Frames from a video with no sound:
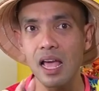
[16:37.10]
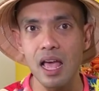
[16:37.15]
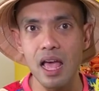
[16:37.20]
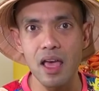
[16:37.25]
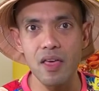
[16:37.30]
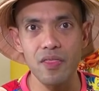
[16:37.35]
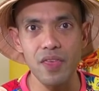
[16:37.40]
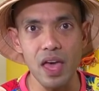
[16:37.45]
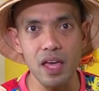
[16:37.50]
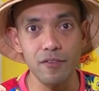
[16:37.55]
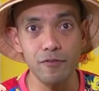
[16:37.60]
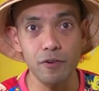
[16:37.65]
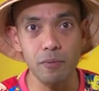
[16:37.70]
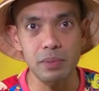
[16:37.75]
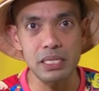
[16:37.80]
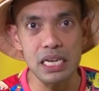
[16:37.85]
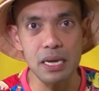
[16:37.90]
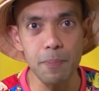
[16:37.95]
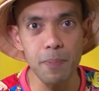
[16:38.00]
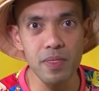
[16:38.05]
And then from
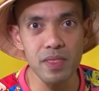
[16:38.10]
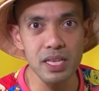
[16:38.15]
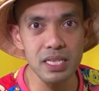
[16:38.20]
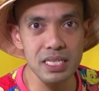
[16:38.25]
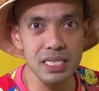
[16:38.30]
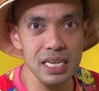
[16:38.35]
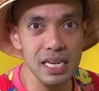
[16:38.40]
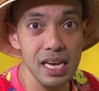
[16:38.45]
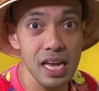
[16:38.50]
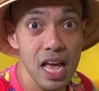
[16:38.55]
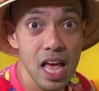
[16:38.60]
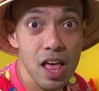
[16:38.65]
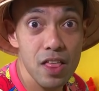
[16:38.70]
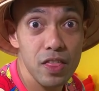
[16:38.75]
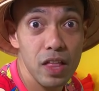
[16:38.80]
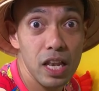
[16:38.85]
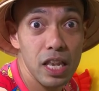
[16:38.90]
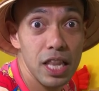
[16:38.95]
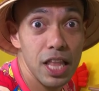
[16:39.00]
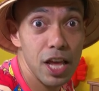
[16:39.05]
deep in the sea,
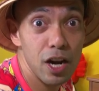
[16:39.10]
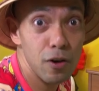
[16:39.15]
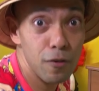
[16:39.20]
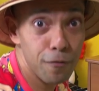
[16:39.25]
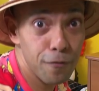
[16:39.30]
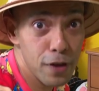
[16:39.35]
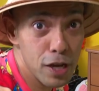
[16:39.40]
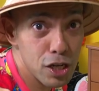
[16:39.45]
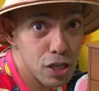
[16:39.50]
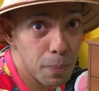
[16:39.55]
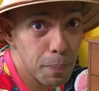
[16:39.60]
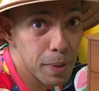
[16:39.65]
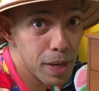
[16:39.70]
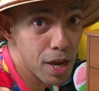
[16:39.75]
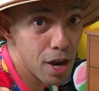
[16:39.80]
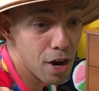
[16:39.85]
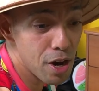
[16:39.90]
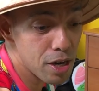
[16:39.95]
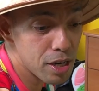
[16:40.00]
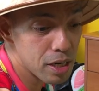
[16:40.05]
the little fish
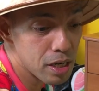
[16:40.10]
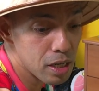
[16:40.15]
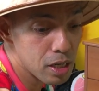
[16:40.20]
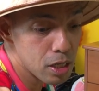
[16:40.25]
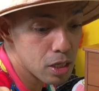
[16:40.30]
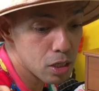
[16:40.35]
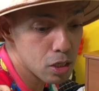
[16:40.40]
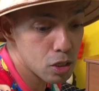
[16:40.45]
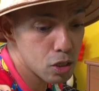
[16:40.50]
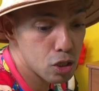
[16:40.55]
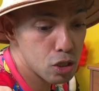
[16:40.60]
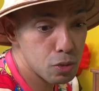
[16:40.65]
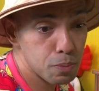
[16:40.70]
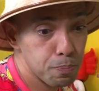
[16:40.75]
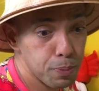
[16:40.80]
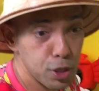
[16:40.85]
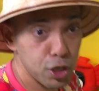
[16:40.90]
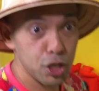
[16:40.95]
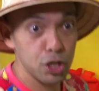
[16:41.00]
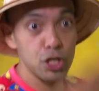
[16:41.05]
appeared
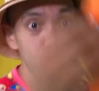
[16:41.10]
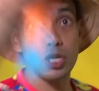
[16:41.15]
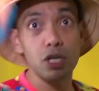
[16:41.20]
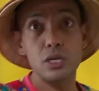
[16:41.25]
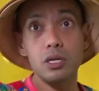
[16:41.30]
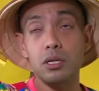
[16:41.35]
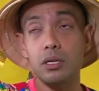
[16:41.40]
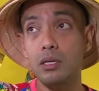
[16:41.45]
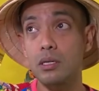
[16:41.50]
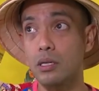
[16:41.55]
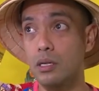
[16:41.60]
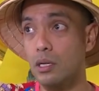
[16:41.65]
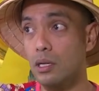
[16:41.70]
Psh.